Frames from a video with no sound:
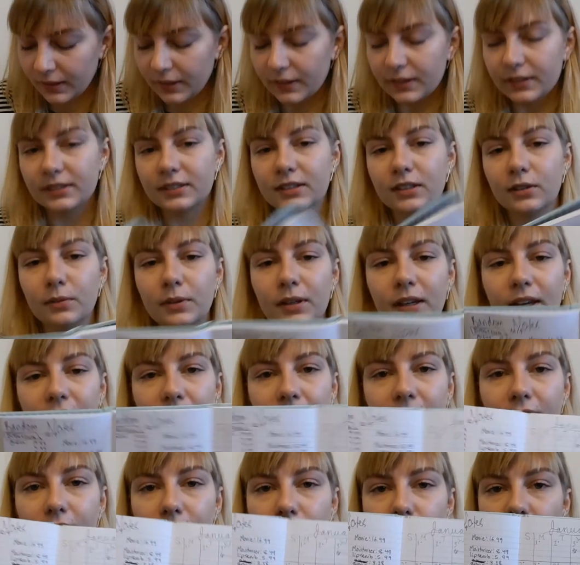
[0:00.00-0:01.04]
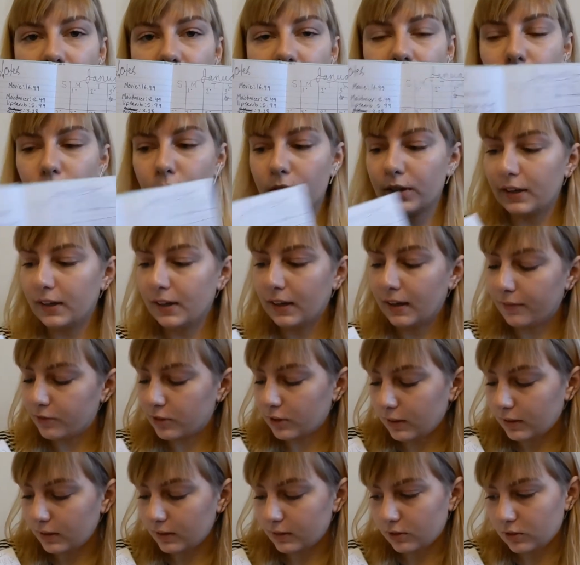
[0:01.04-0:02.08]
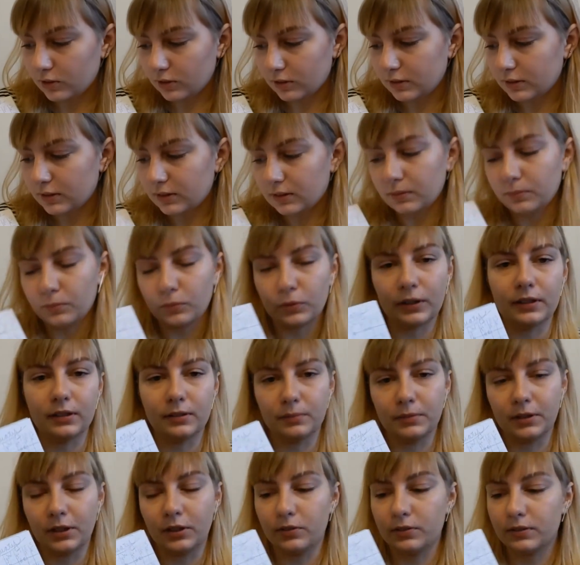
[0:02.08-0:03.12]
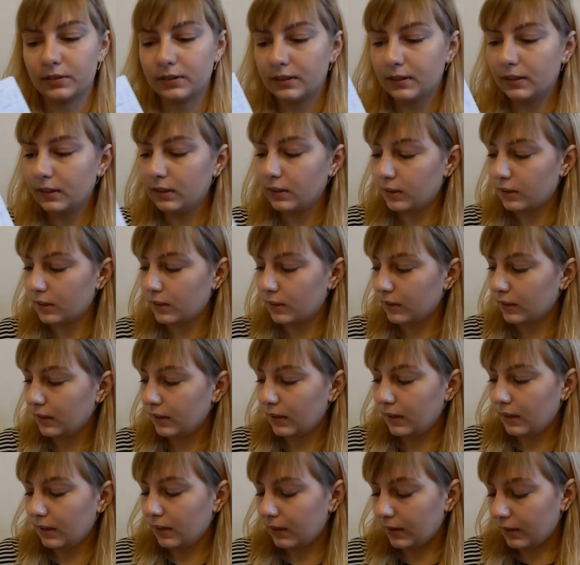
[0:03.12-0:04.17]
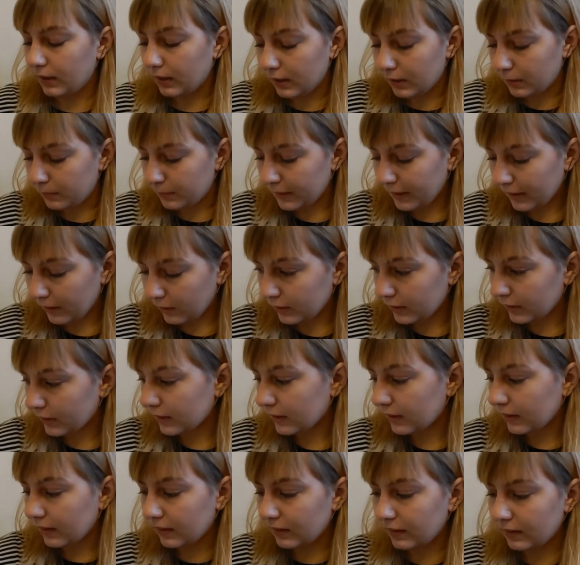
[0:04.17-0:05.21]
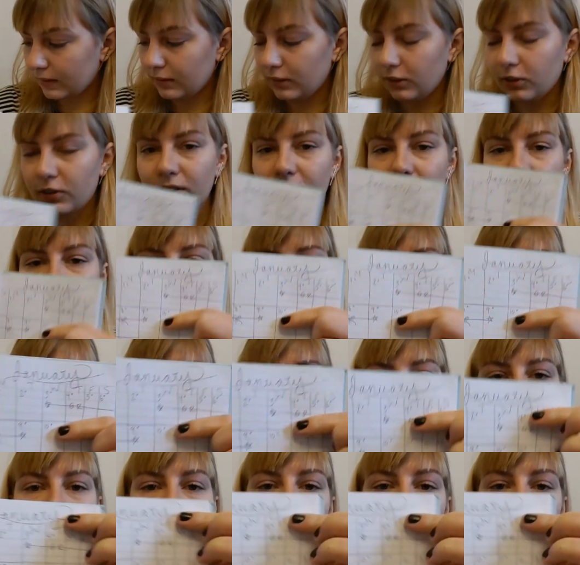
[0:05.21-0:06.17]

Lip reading: So we have January. I've got just some random notes here. The outlook, again, you can kind of see where